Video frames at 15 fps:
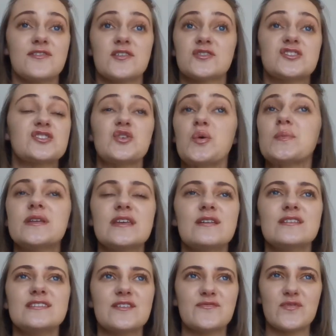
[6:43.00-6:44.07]
there's so
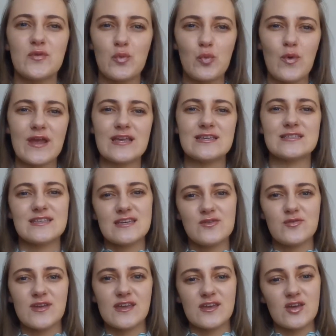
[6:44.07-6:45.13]
many different ways that
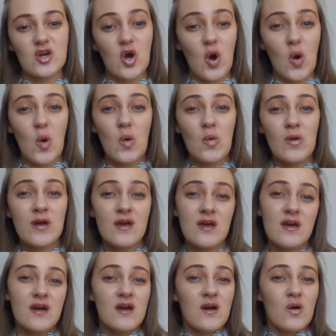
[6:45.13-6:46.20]
you can go
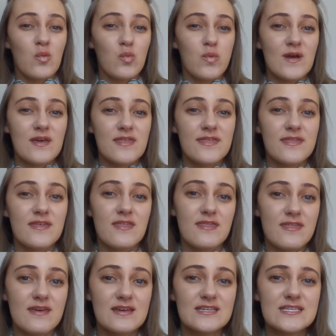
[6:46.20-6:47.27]
with
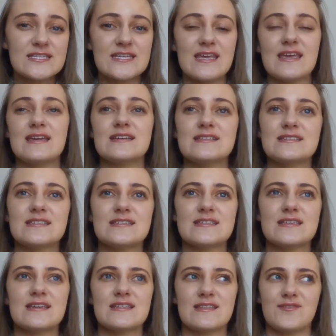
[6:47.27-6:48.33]
this,
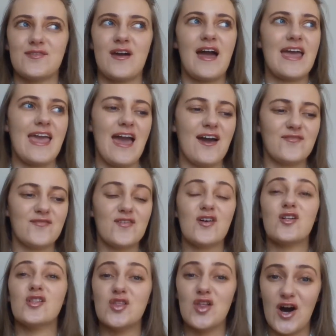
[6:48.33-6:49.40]
and I have
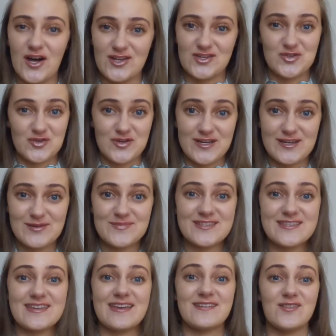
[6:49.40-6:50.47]
a lot of
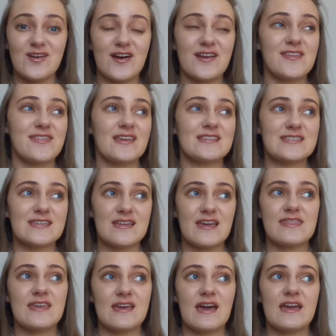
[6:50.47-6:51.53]
dreams and a lot of things that
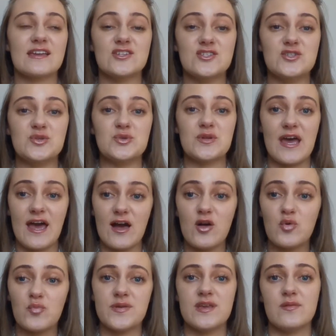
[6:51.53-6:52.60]
I think I could do to
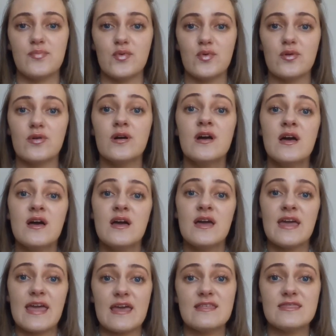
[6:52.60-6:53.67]
help people
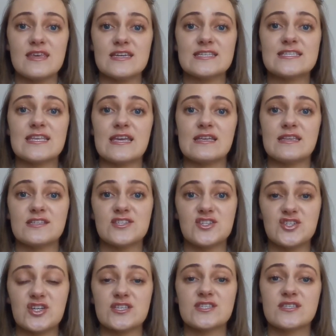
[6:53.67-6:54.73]
in this, and it's
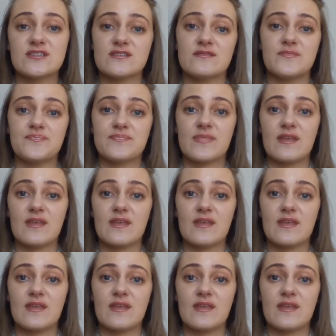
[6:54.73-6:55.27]
just,